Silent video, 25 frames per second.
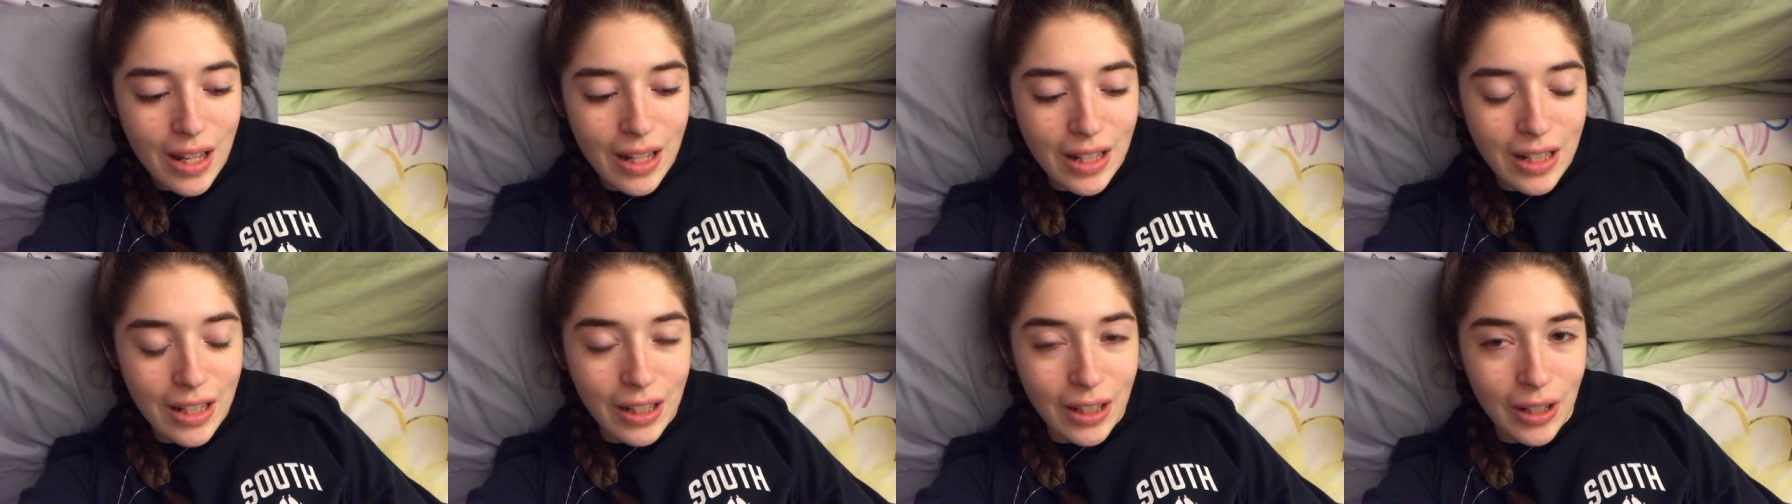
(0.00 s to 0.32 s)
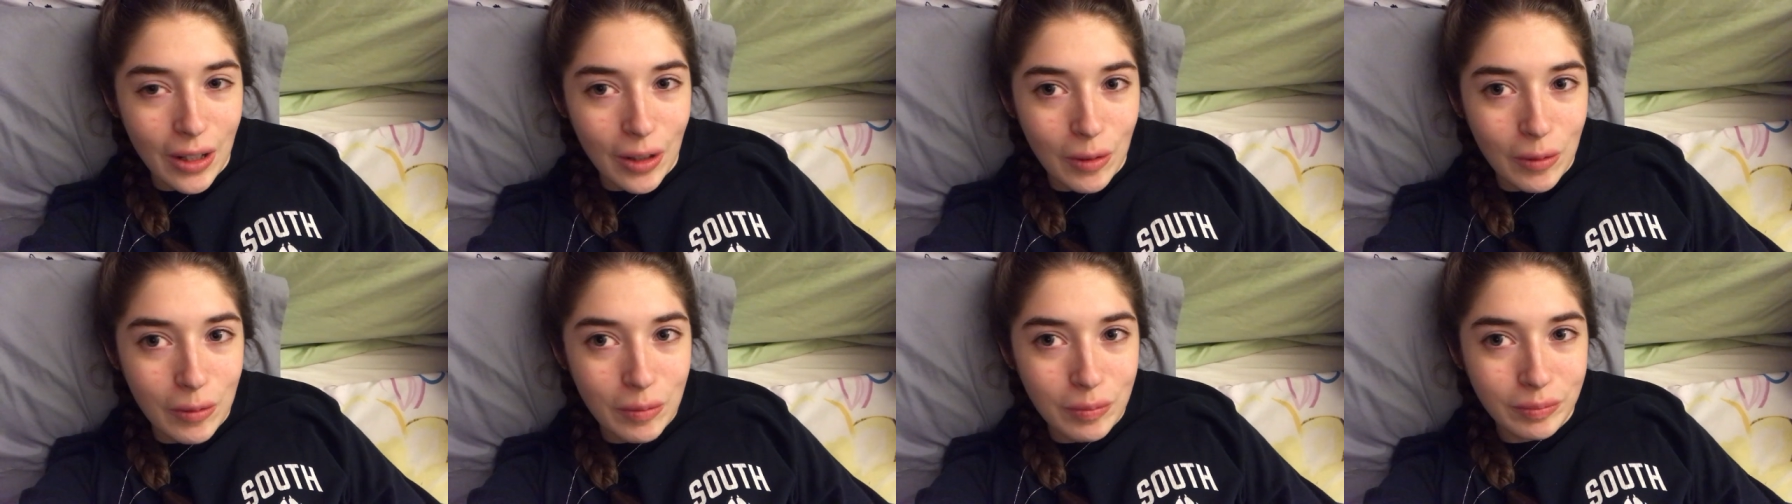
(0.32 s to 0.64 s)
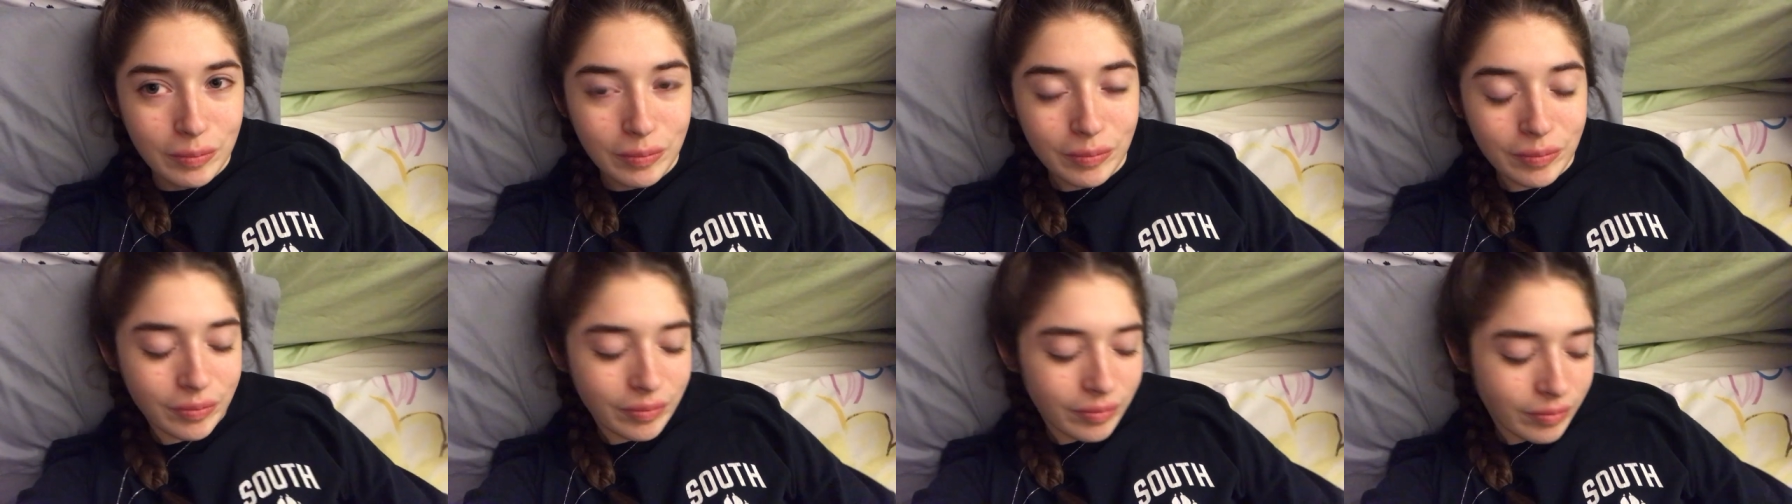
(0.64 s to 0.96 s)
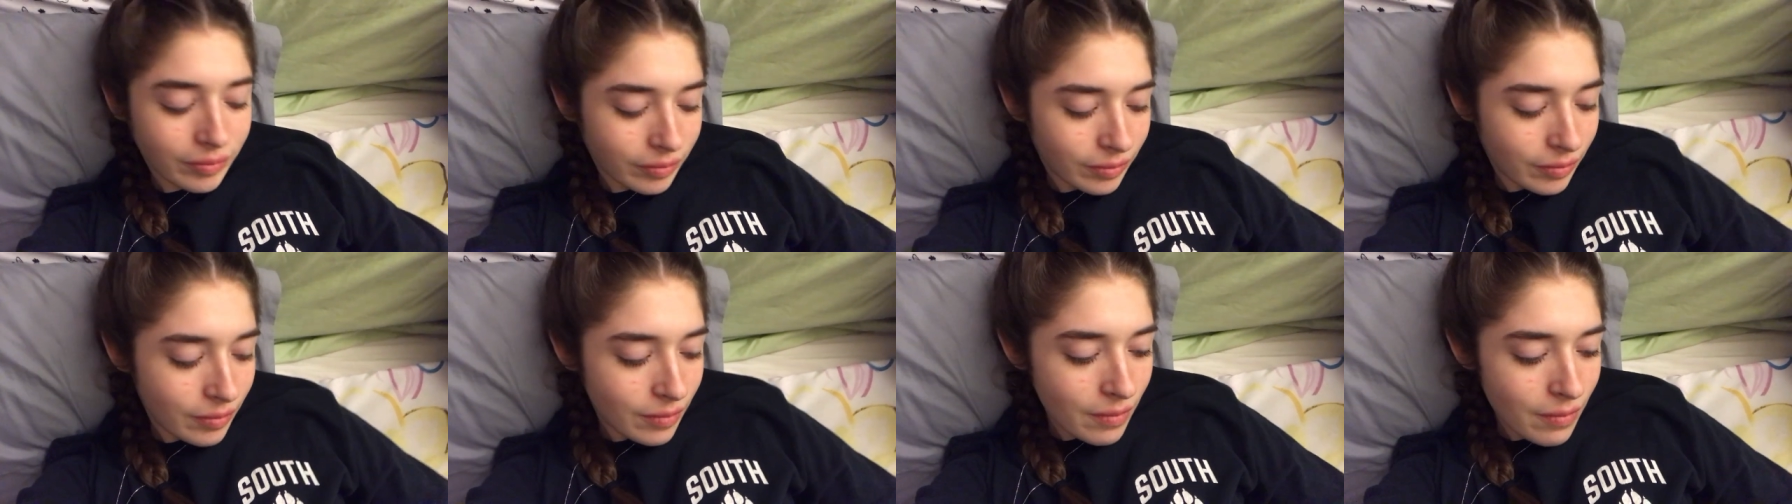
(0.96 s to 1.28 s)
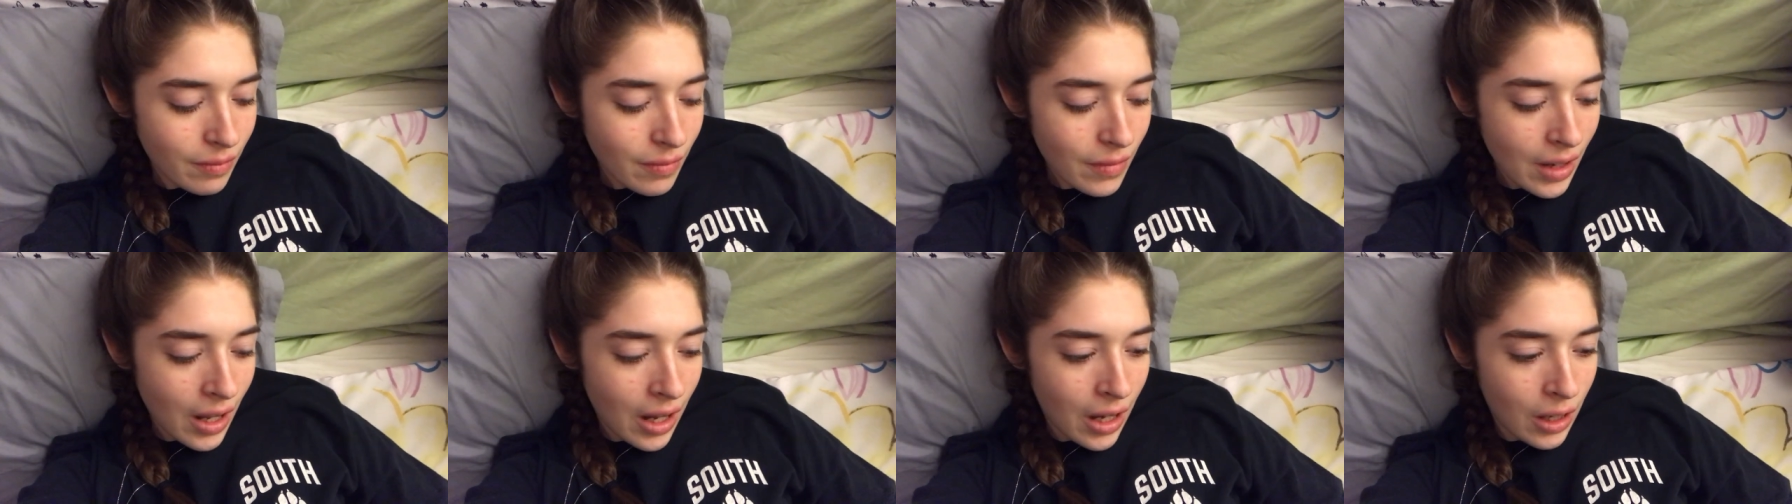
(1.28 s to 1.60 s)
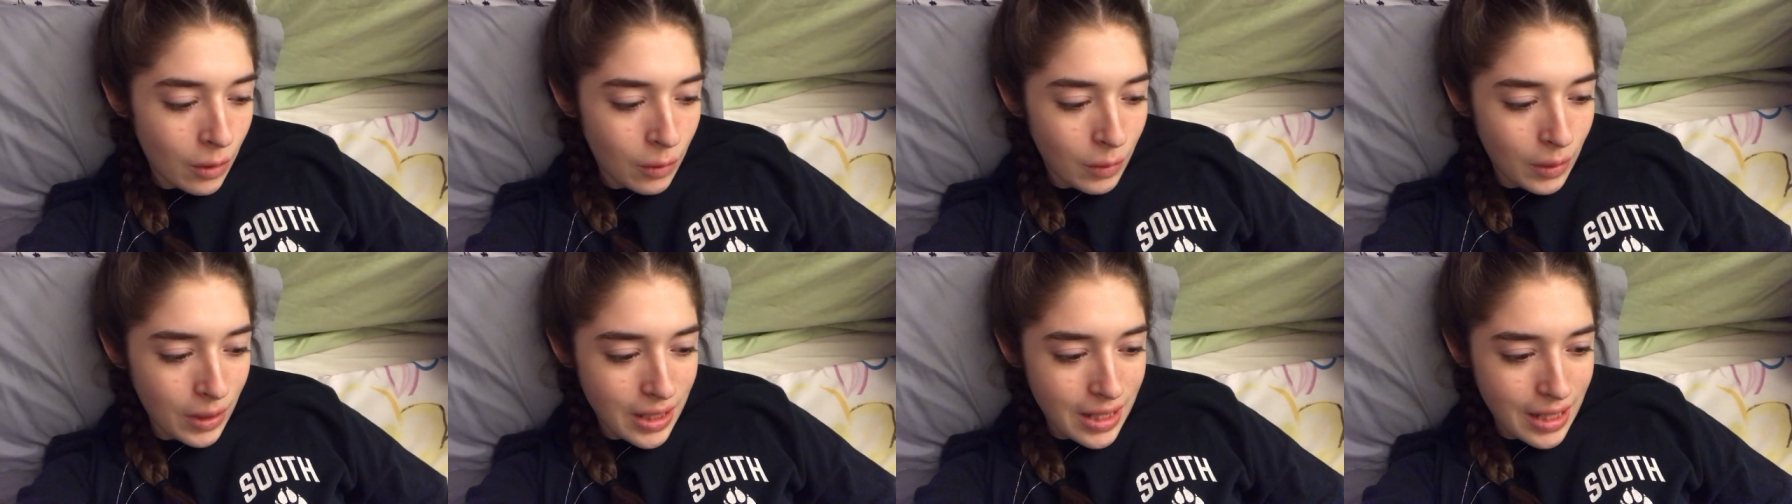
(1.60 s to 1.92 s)
you know, I
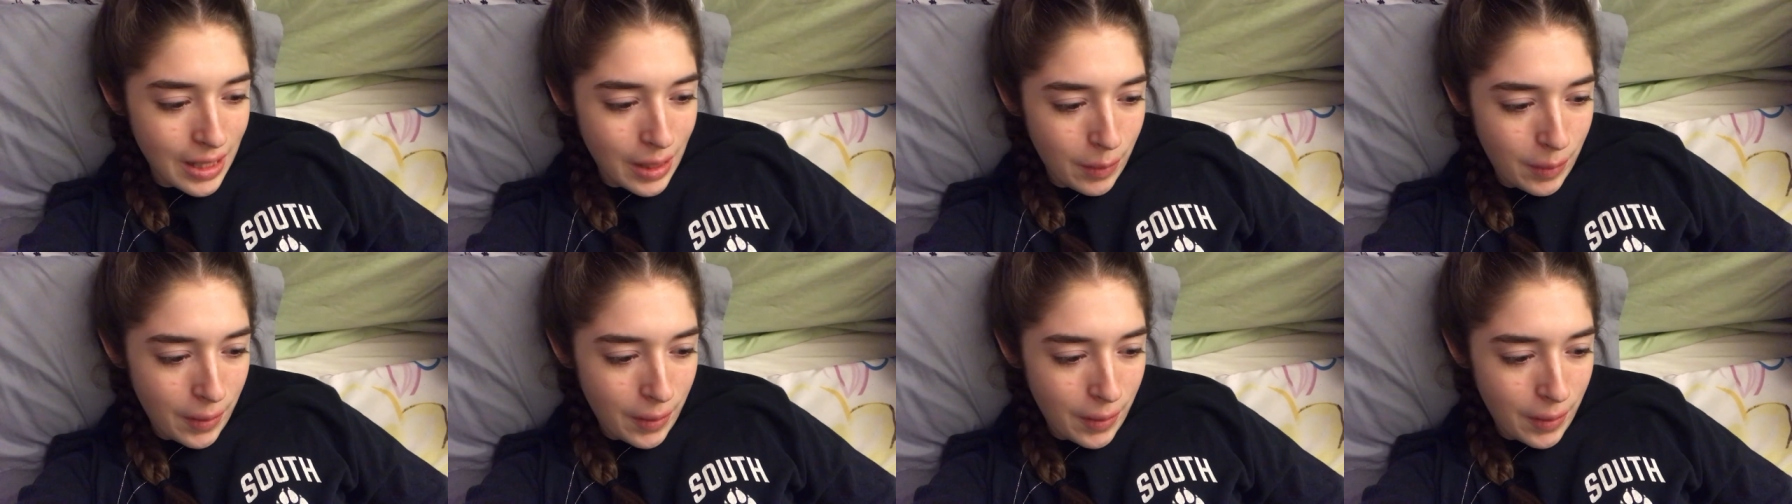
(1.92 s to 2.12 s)
don't want to take a